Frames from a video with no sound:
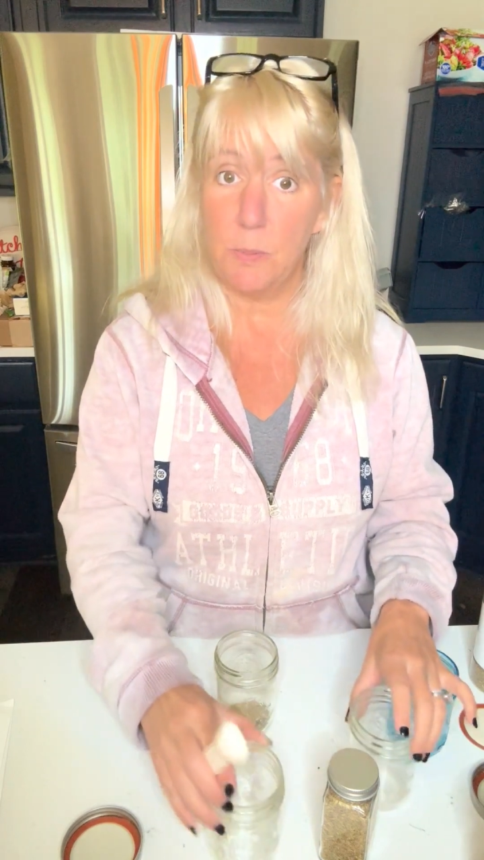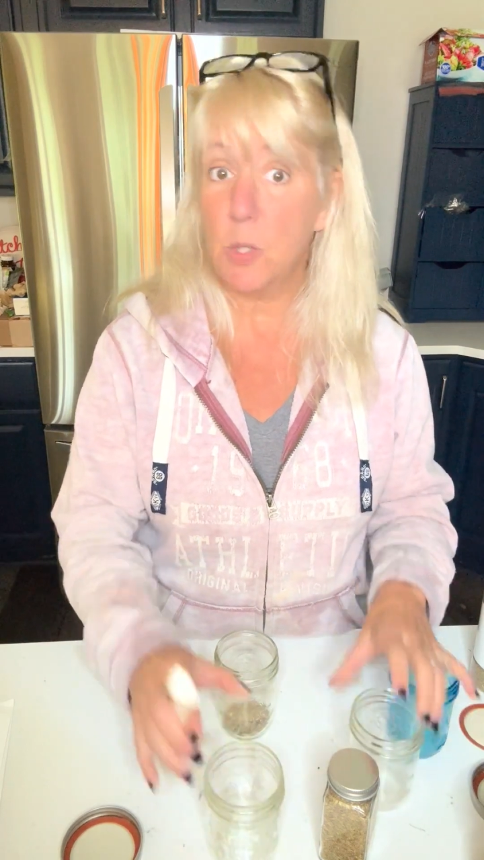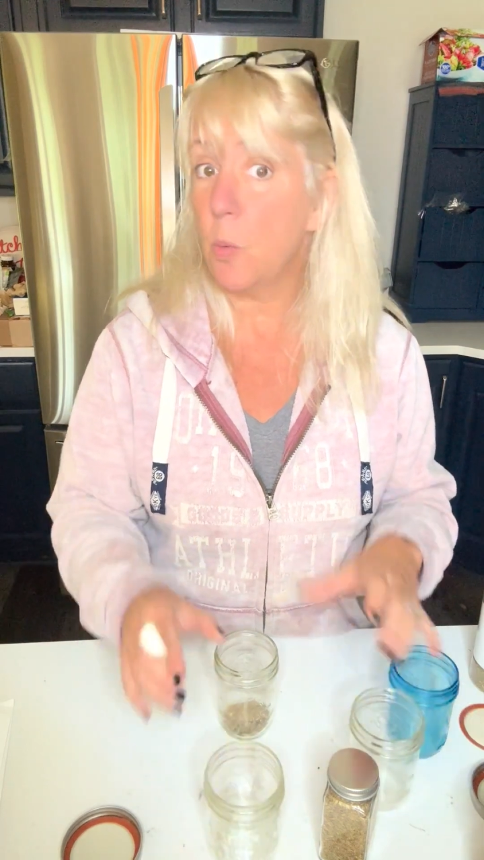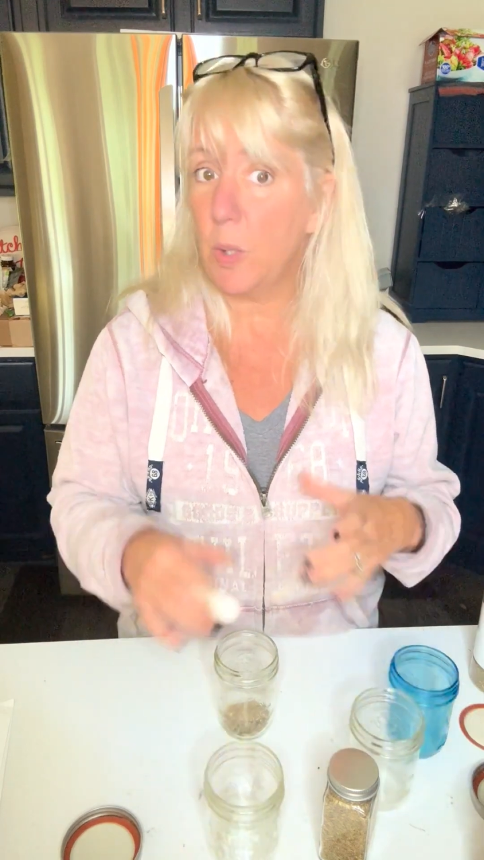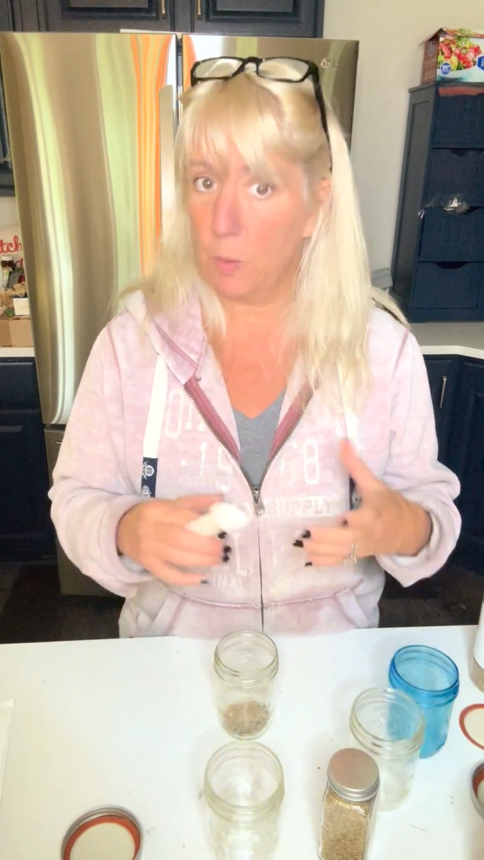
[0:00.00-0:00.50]
so
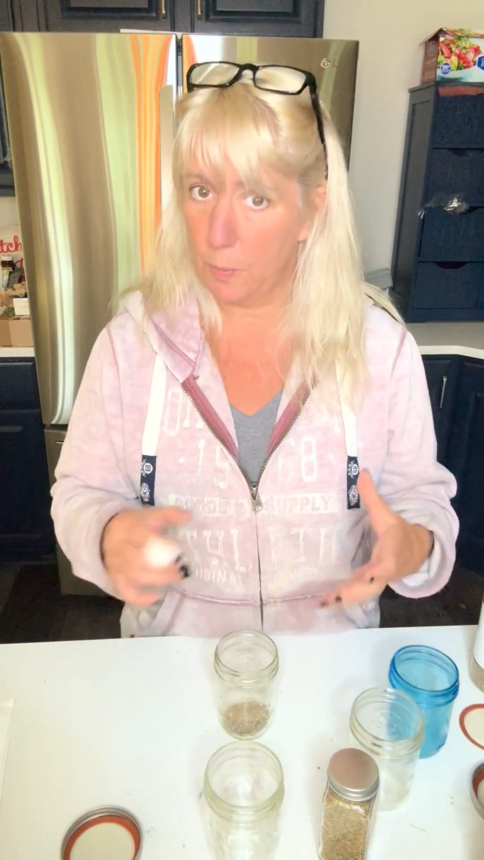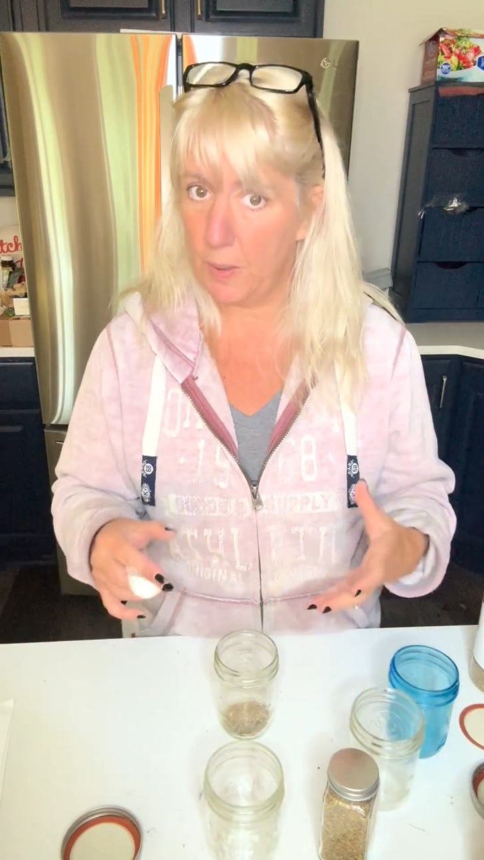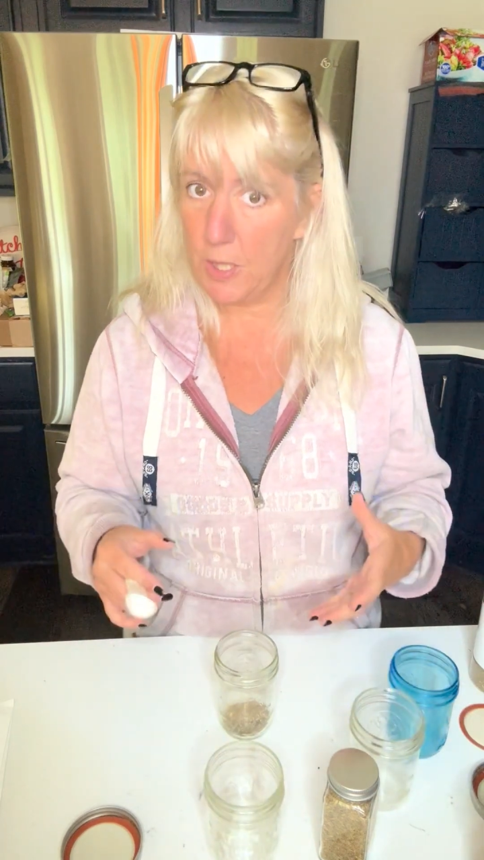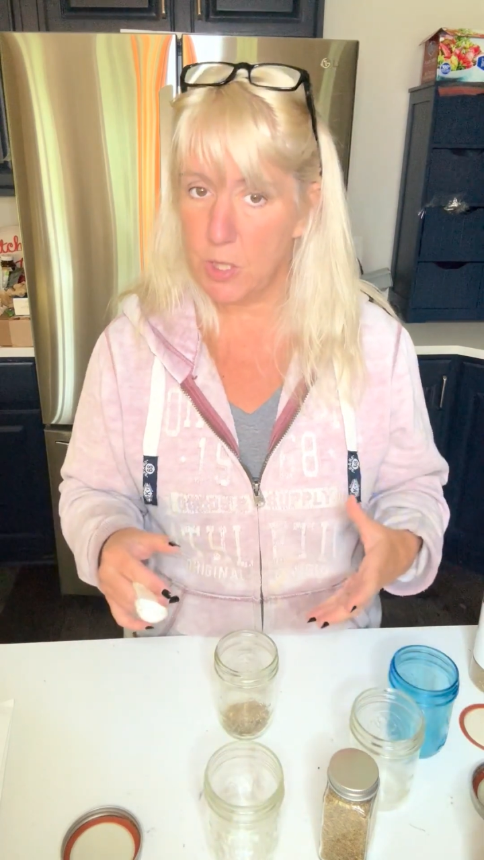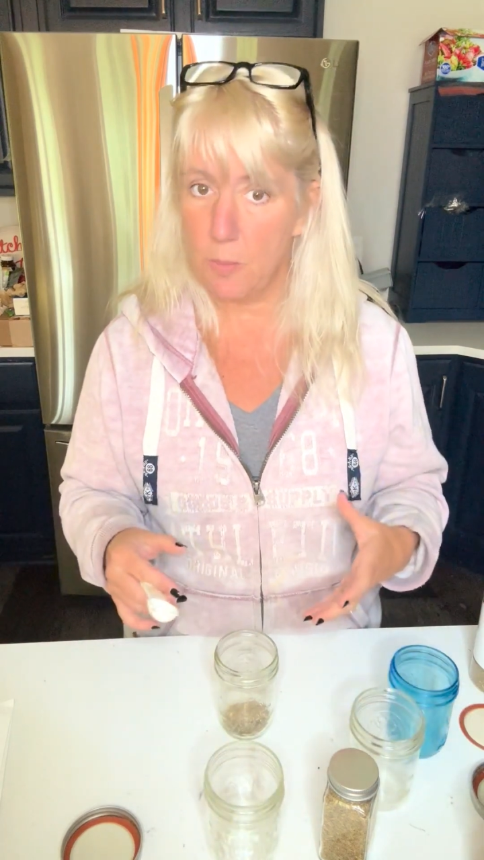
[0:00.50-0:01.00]
that we can
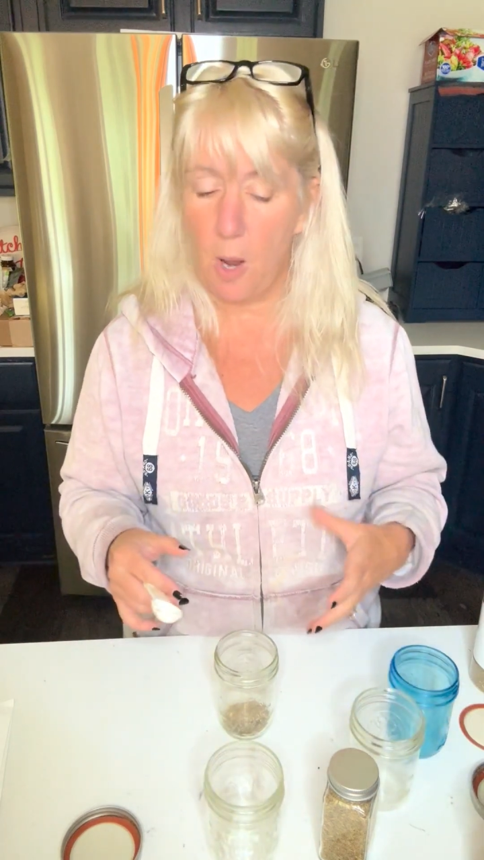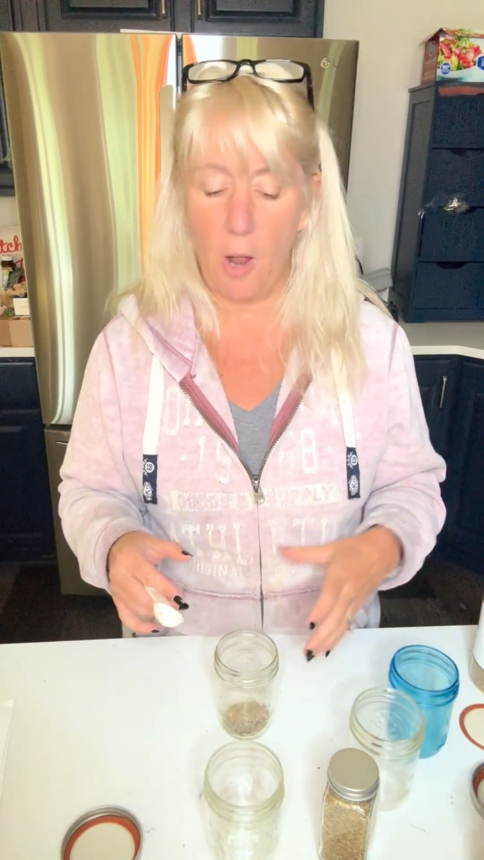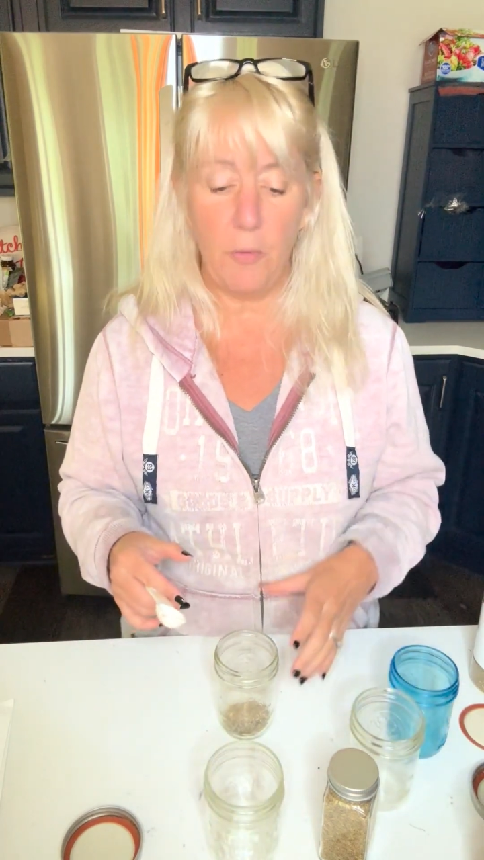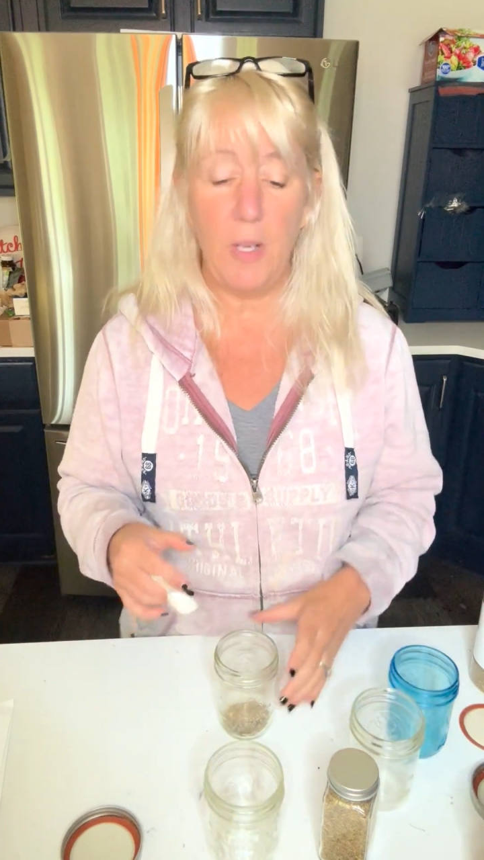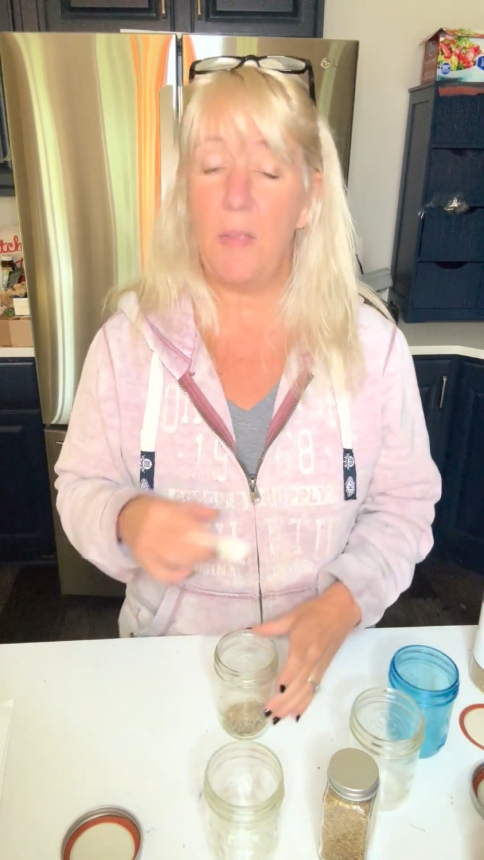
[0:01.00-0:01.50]
replenish them
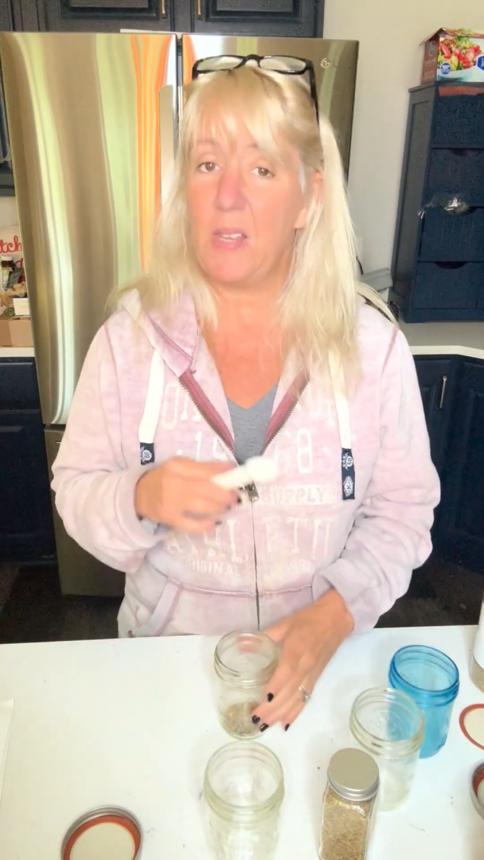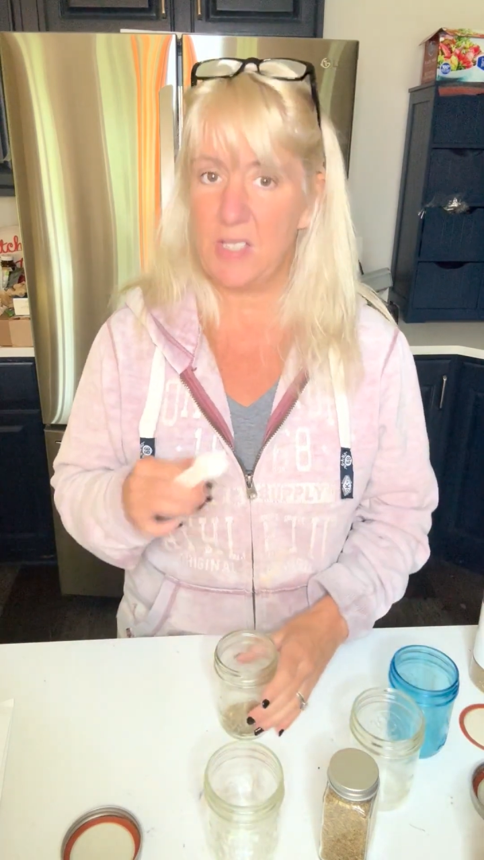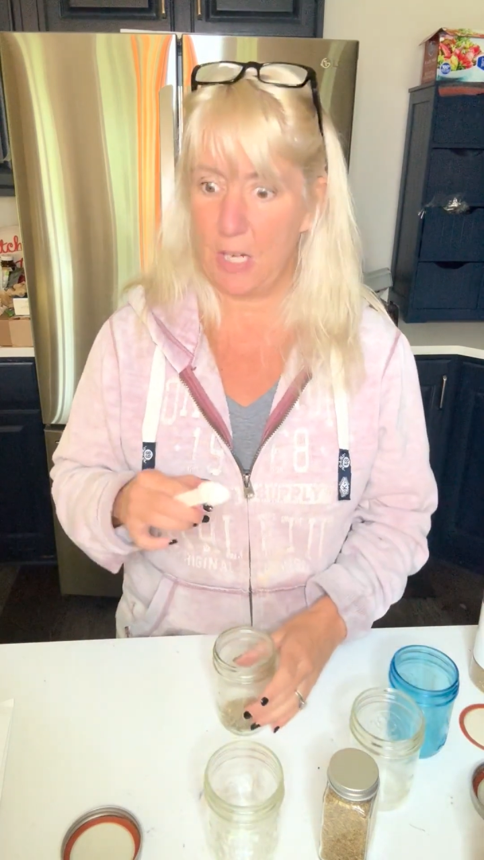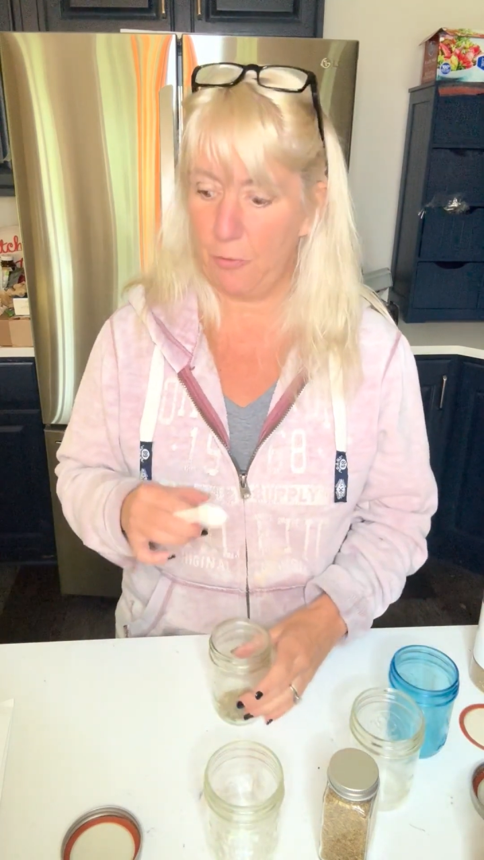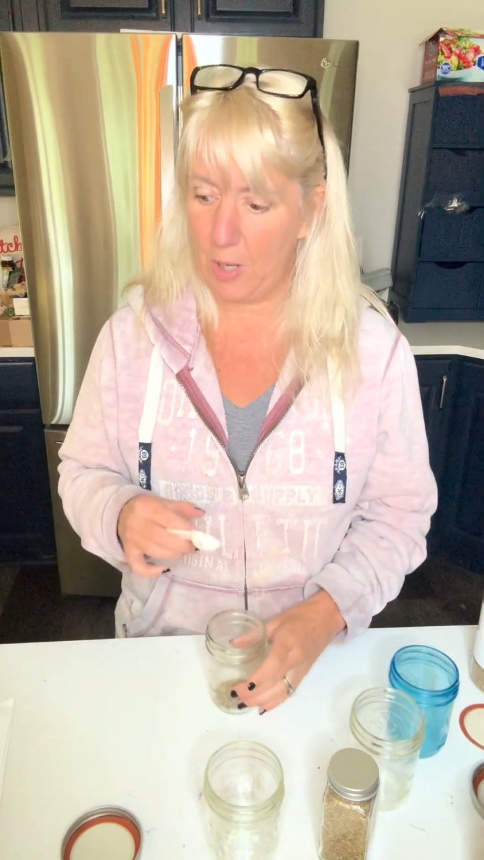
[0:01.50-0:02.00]
often and they
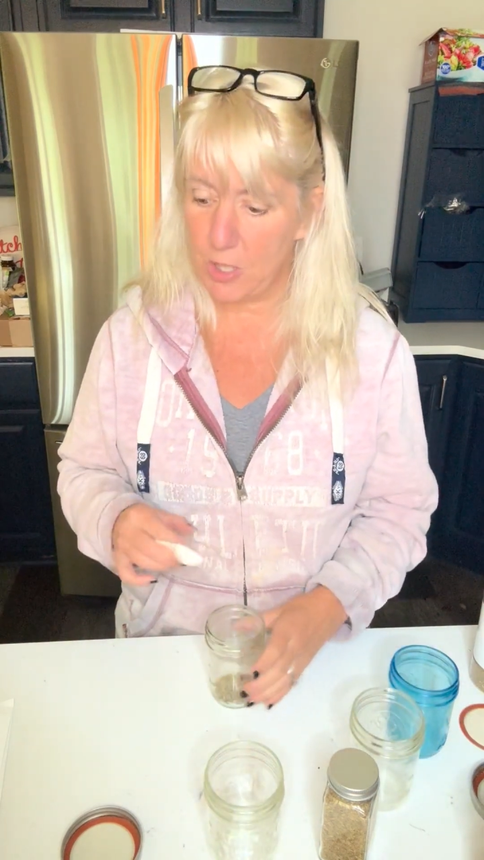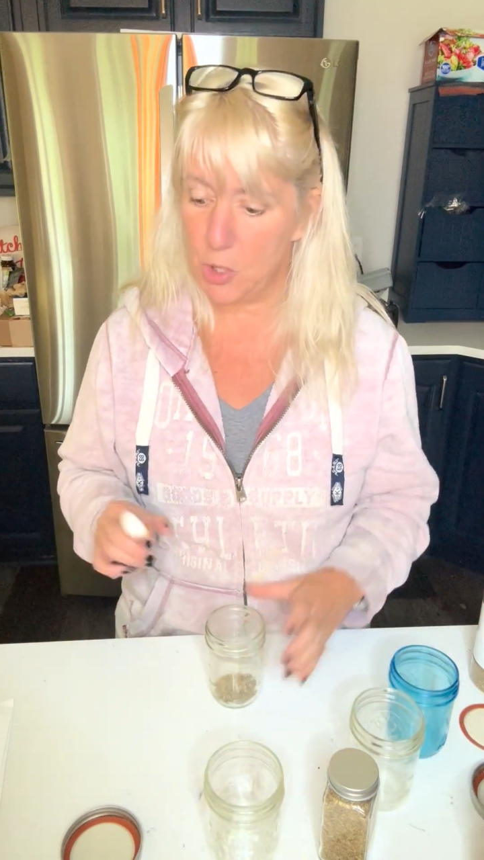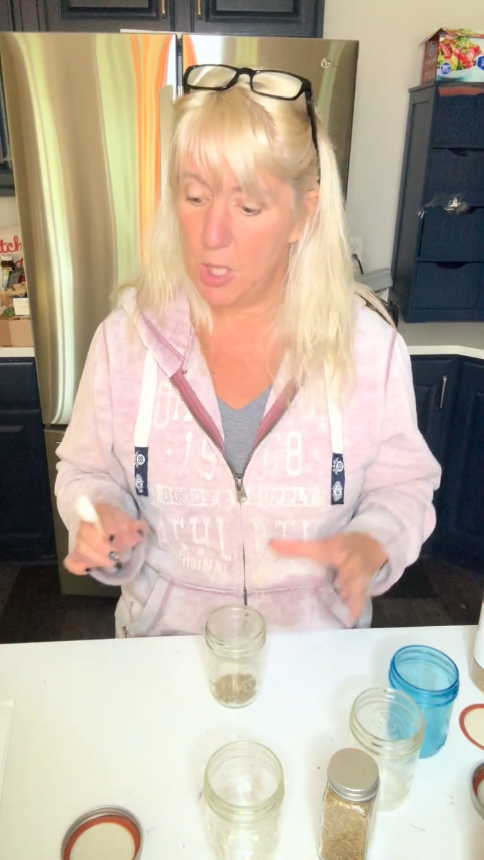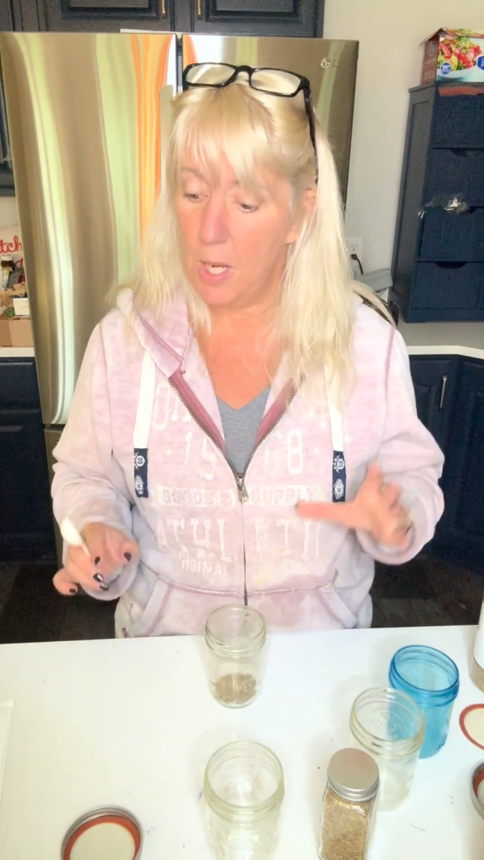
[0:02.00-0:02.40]
stay fresh,